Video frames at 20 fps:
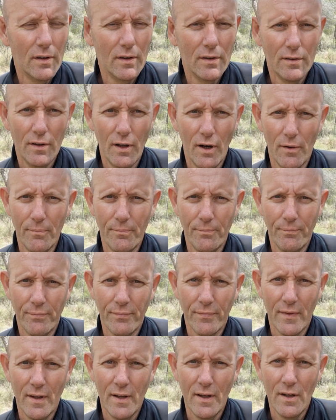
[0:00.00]
no.
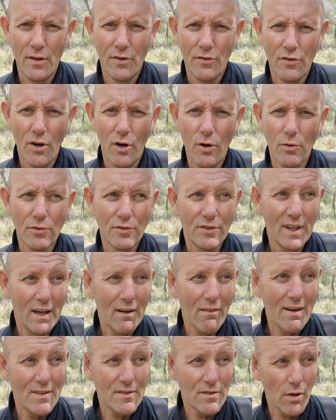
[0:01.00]
So
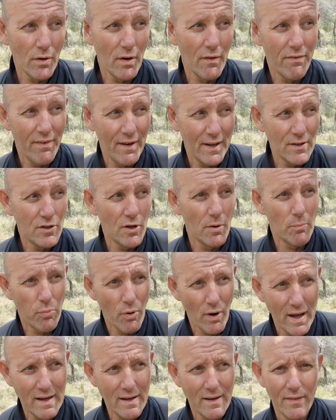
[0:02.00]
cigarettes don't affect your
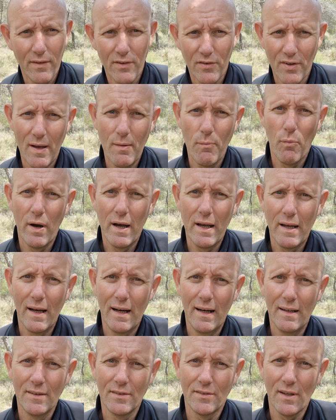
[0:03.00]
brain in the same way
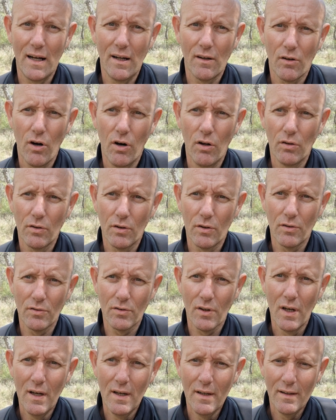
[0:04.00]
as alcohol does.
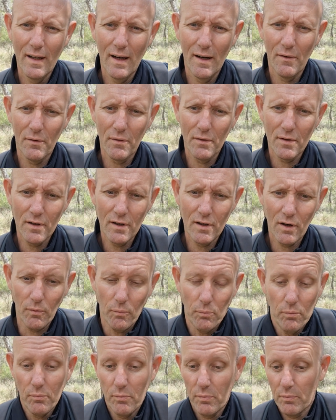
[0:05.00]
Now, you know,
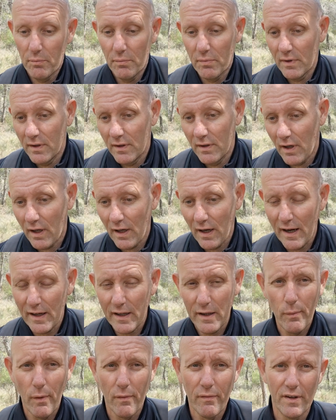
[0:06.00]
you could
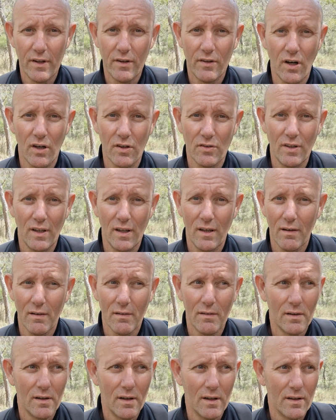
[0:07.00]
argue over the toxic
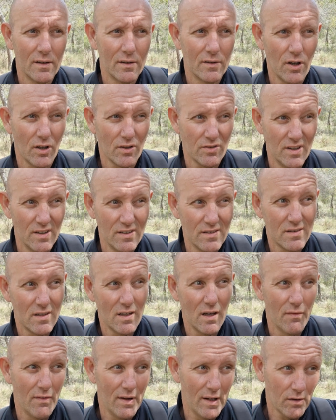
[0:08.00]
uh,
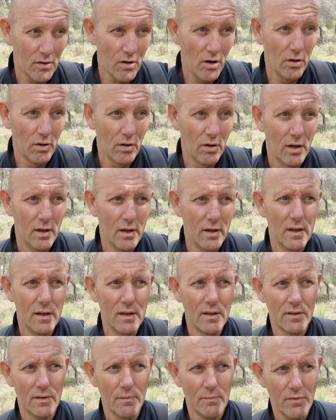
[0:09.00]
toxicity of alcohol
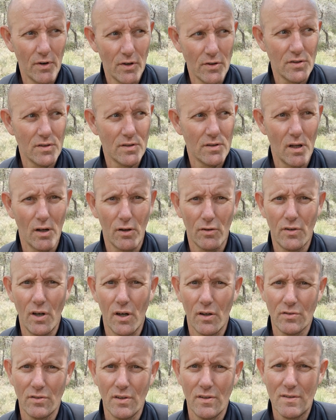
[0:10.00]
uh, versus the
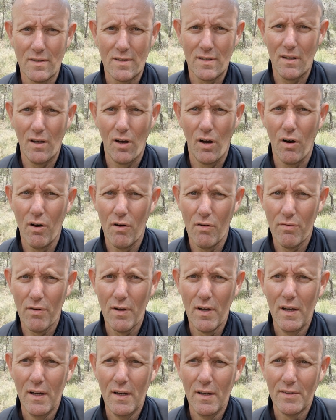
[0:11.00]
toxicity of
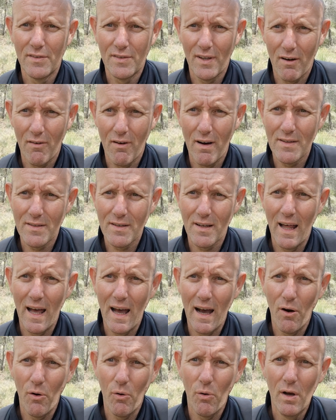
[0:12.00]
cigarettes and
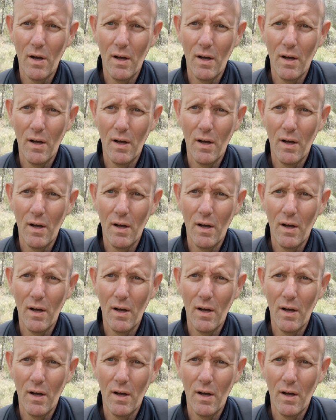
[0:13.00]
how